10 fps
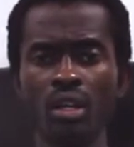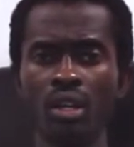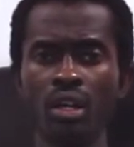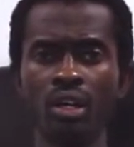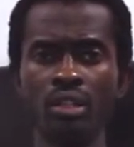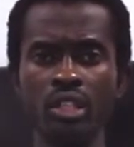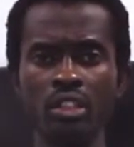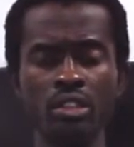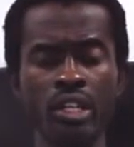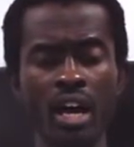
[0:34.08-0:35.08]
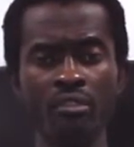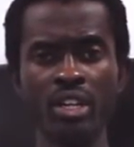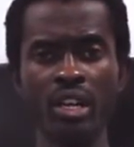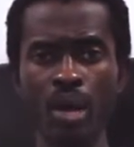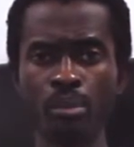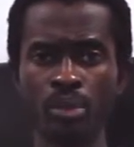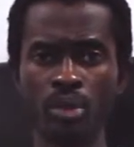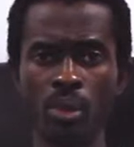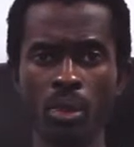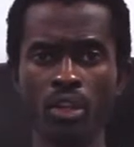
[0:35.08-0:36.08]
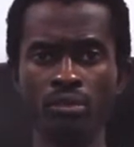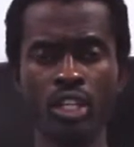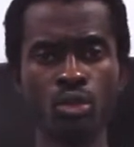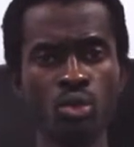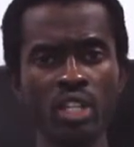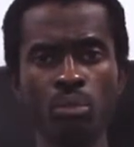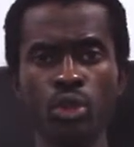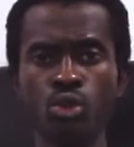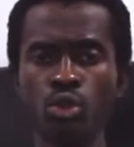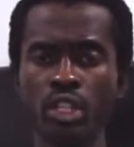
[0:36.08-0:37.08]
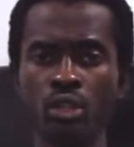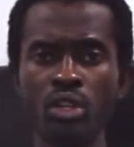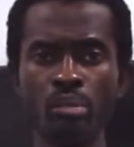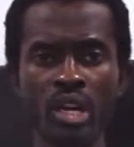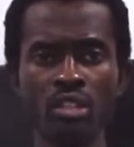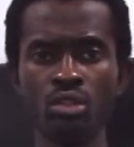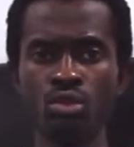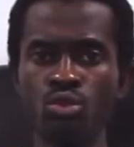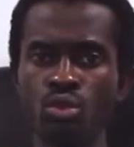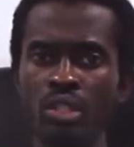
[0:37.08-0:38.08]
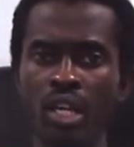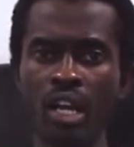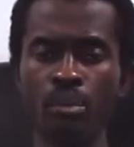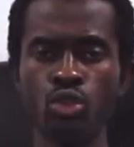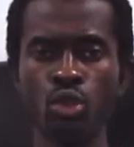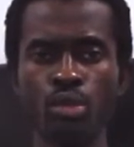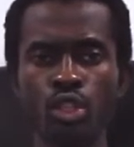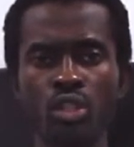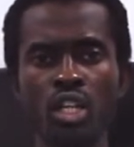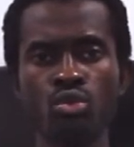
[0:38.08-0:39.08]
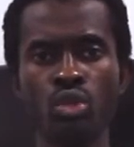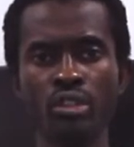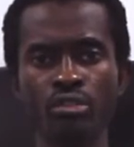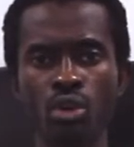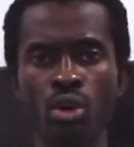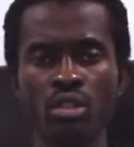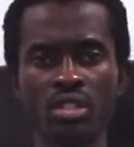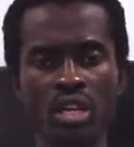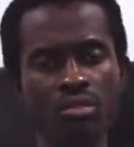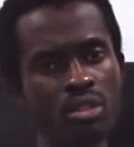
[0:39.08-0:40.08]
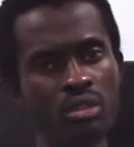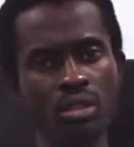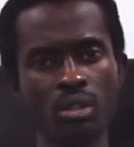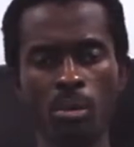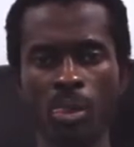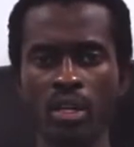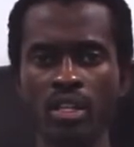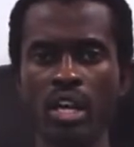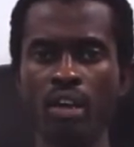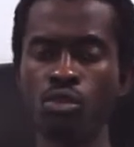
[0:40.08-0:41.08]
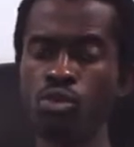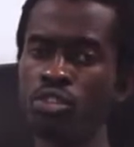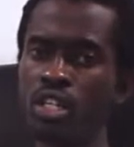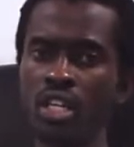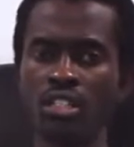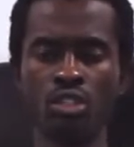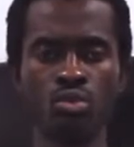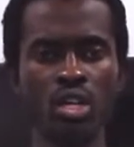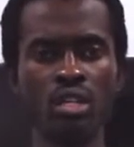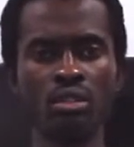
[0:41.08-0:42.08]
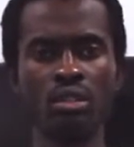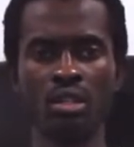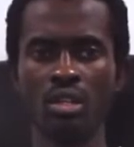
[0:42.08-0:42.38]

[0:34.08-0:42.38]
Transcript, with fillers: Uh, they have a lab, very good lab with good equipment, their lab is operational 24 on 7. They have good trainers as well.